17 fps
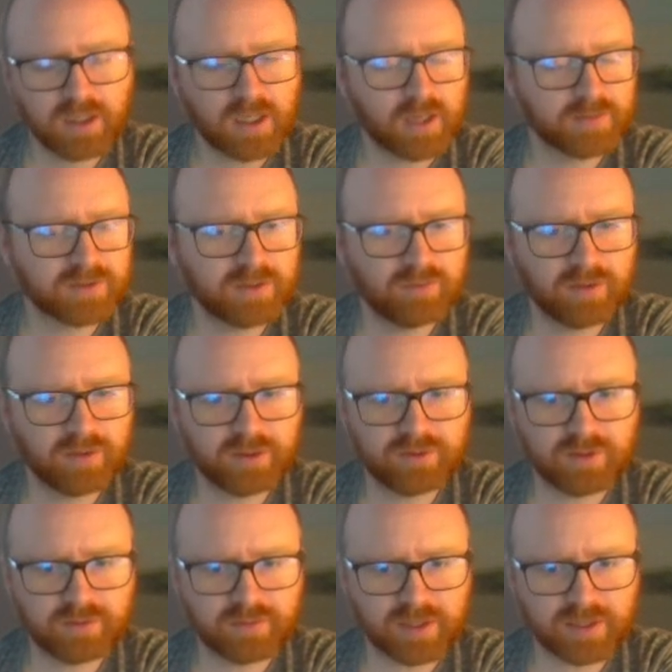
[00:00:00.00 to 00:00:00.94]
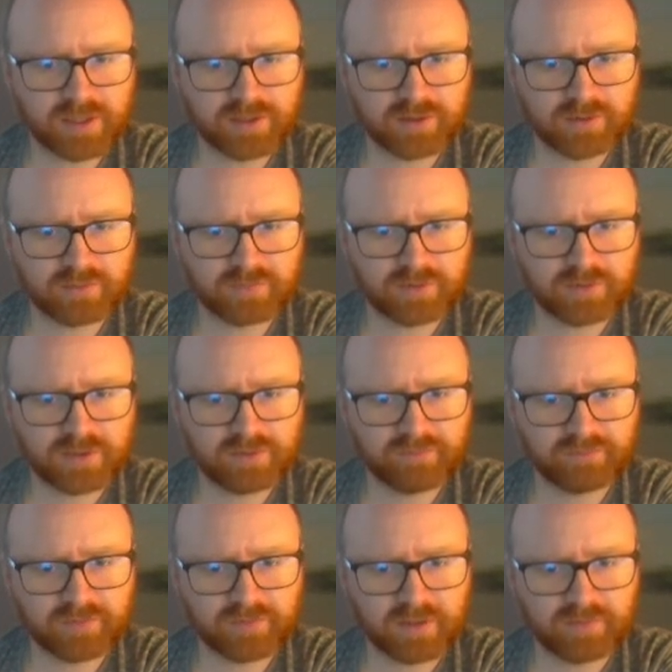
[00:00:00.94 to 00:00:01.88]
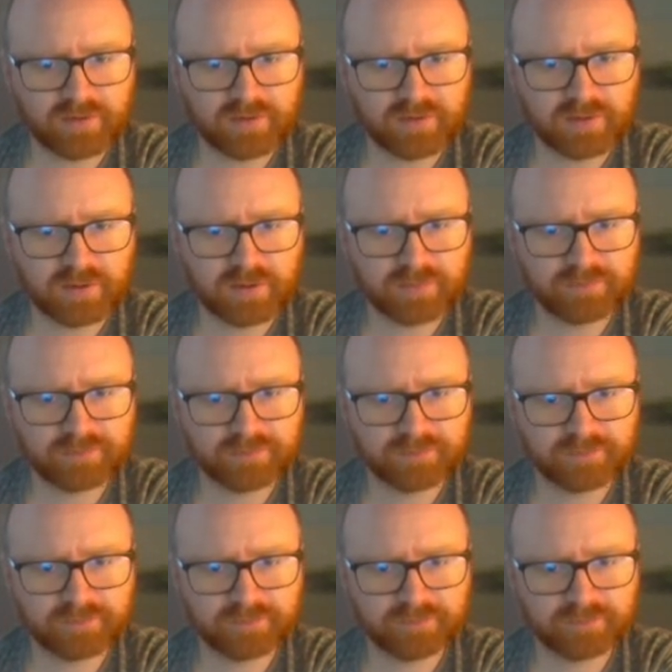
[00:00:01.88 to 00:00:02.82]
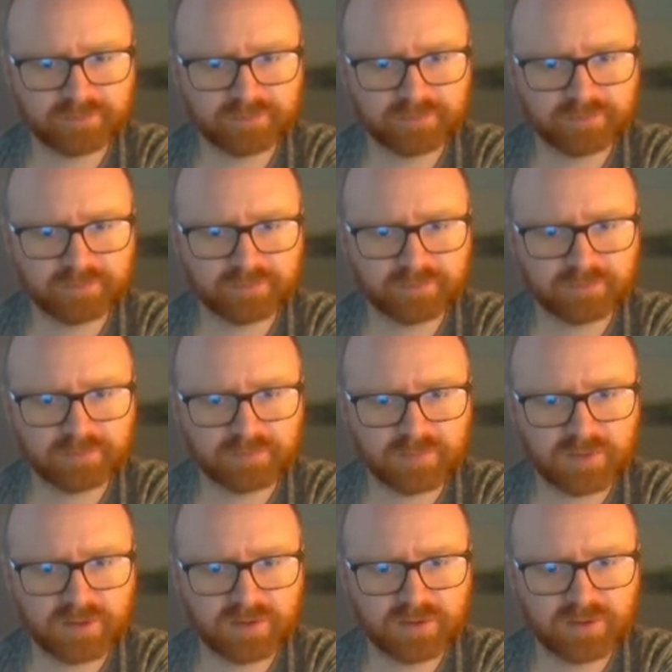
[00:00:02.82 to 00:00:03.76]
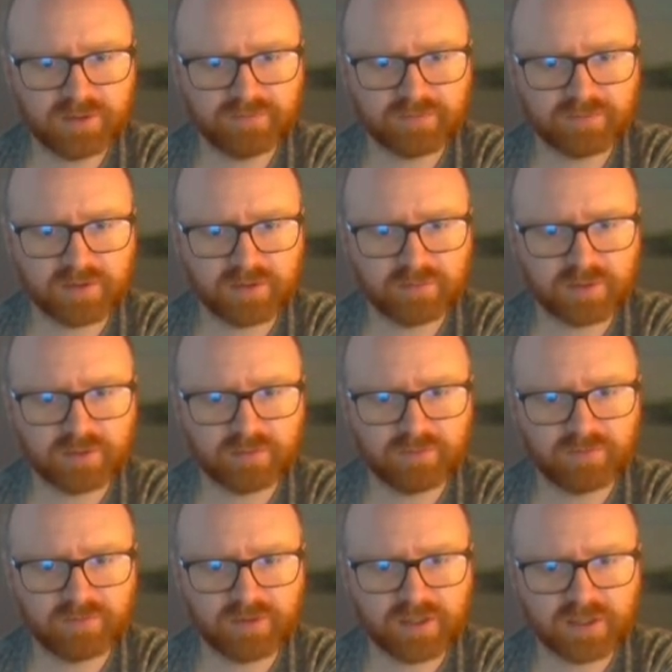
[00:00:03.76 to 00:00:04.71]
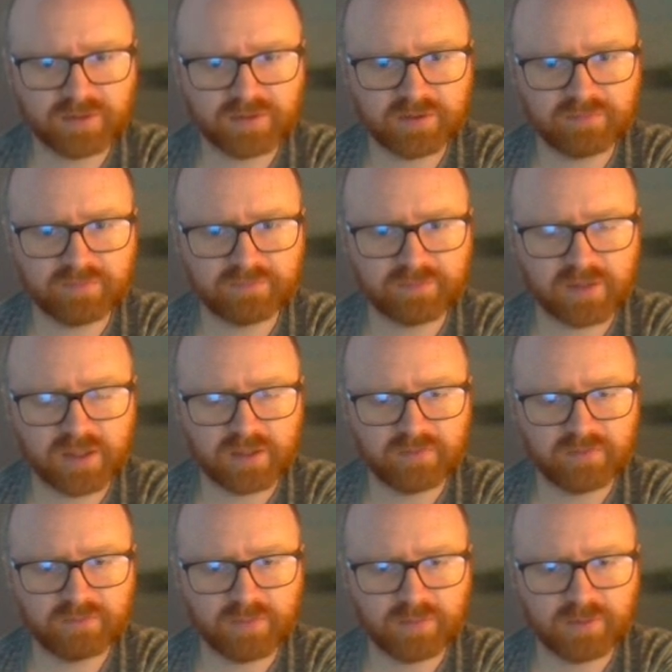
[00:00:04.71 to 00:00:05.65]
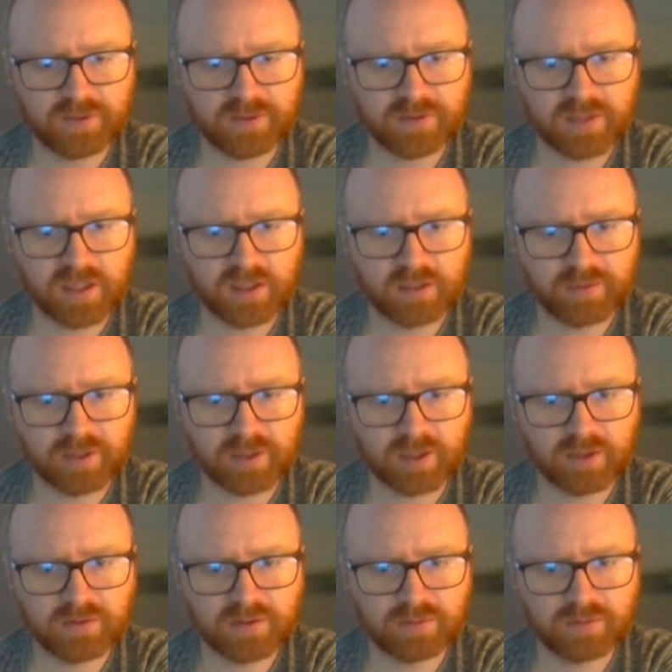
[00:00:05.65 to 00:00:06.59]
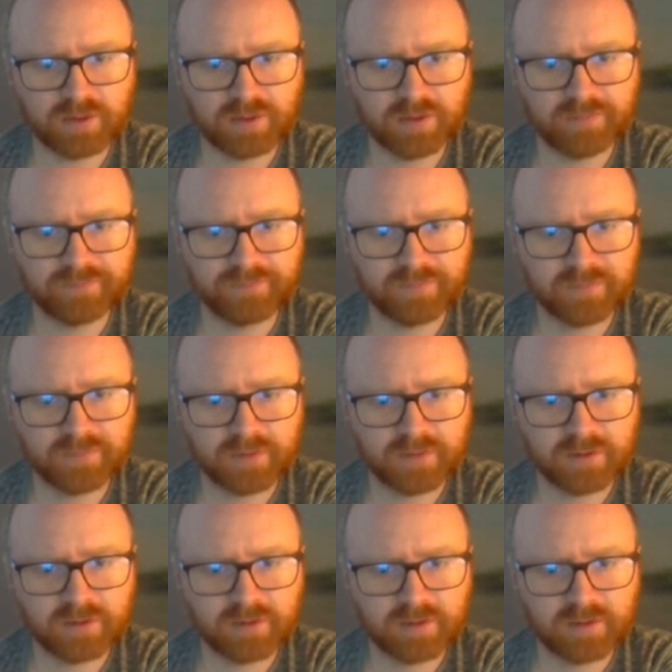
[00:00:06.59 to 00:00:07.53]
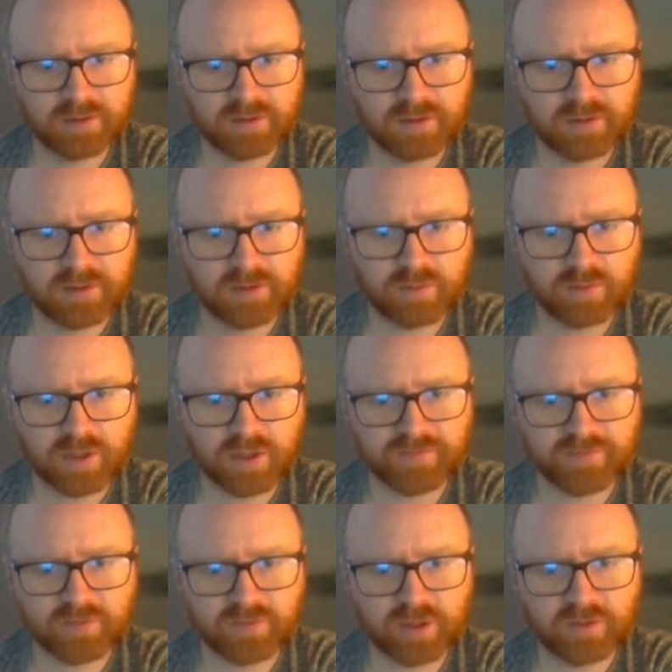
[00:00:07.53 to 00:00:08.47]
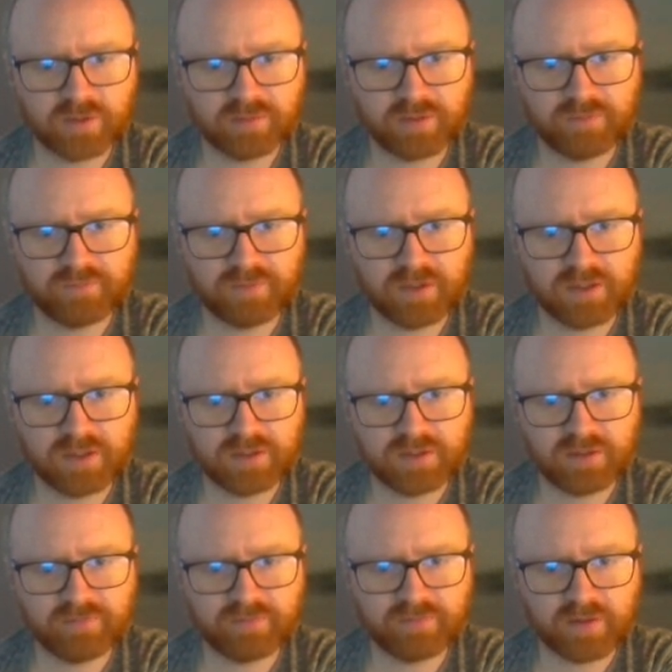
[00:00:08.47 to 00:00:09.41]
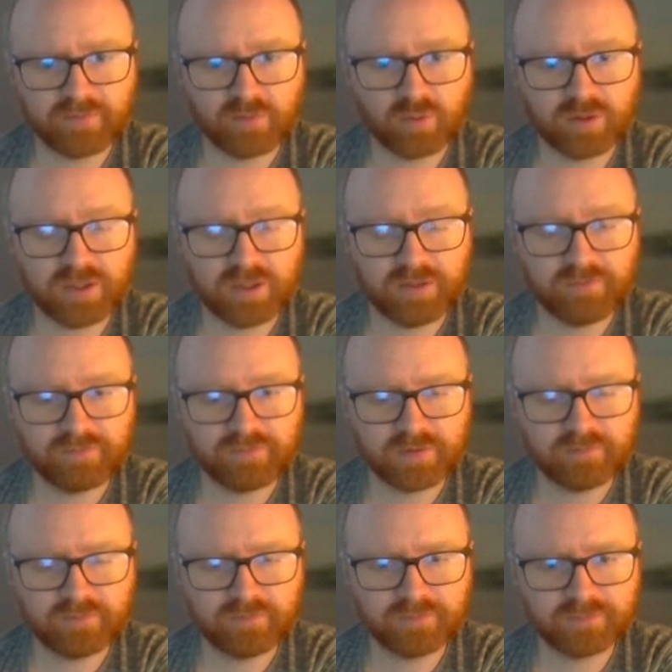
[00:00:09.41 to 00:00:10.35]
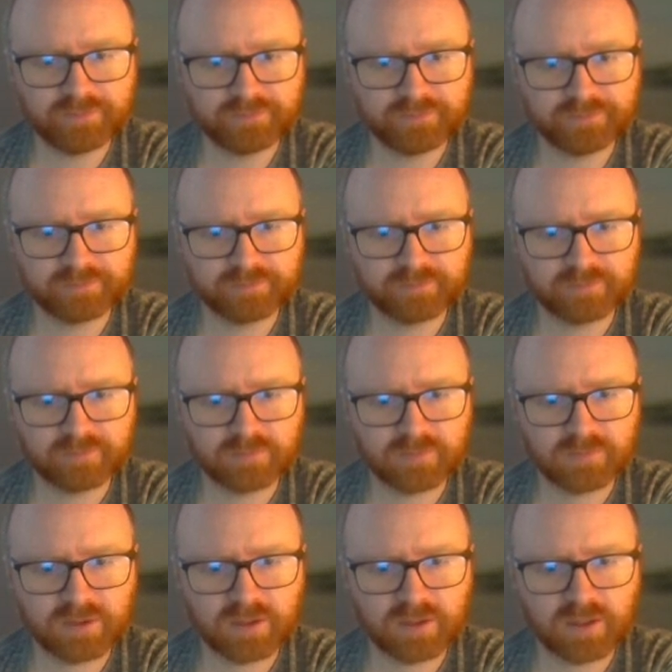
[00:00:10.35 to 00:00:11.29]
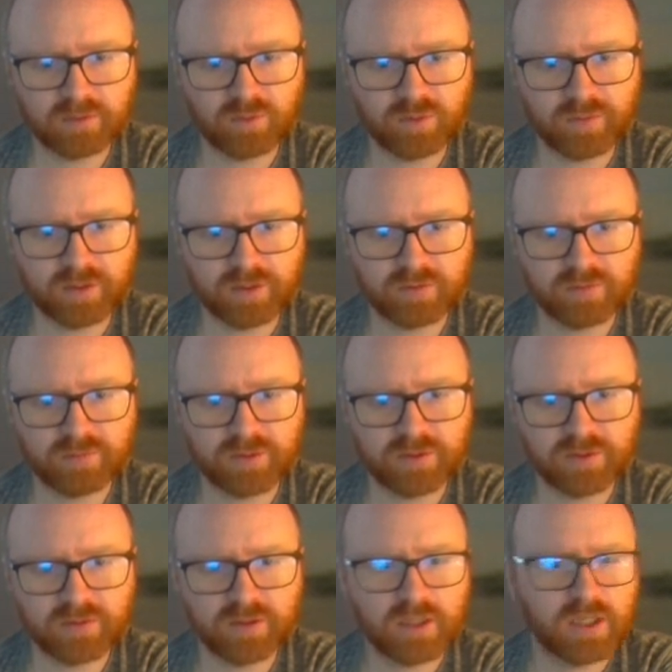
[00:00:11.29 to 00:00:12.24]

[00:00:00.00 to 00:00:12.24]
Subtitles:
I'm still really intrigued by this sort of d5 idea. Because d5, bishop b3, then c5, maybe he's getting a little bit of counterplay. Whereas if I go bishop b3, d5, I'm going e5. And I put the bishop on b2.